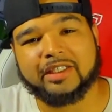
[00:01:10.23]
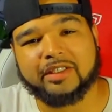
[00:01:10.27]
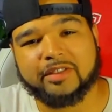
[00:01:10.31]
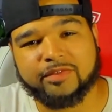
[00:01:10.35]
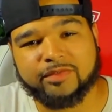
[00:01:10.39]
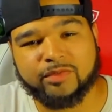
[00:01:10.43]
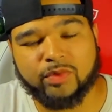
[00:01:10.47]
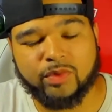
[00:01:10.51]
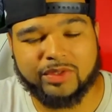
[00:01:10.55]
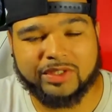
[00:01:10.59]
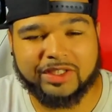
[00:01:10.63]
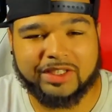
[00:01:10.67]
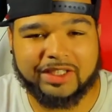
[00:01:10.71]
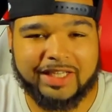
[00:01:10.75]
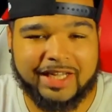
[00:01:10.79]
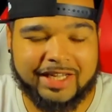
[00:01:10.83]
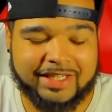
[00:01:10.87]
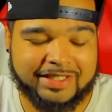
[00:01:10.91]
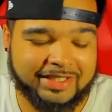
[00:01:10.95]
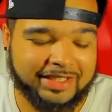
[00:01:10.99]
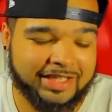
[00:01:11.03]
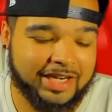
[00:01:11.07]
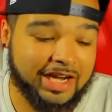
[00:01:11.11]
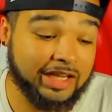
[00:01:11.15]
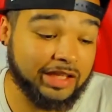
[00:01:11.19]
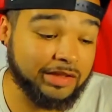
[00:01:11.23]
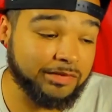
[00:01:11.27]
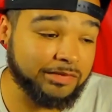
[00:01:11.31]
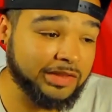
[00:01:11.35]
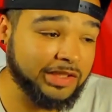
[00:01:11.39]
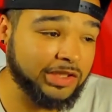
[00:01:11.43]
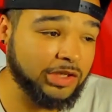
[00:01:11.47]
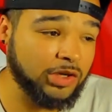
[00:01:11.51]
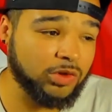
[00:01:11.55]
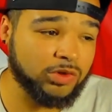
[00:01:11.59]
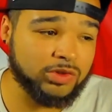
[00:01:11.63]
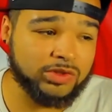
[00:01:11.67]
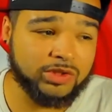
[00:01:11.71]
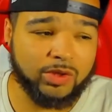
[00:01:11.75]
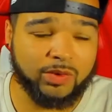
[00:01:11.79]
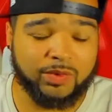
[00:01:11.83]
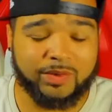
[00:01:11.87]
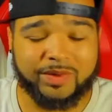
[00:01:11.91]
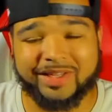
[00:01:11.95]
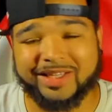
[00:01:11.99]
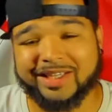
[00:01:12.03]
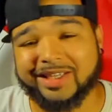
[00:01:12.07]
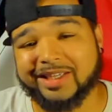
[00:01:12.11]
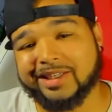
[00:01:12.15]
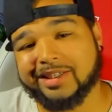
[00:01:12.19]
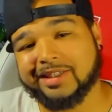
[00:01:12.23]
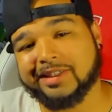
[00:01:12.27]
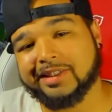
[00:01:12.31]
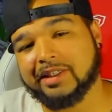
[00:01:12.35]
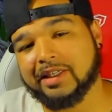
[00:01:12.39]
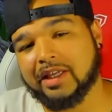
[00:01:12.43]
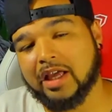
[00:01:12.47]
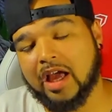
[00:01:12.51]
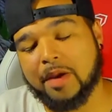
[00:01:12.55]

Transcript: for the last Akala video. So it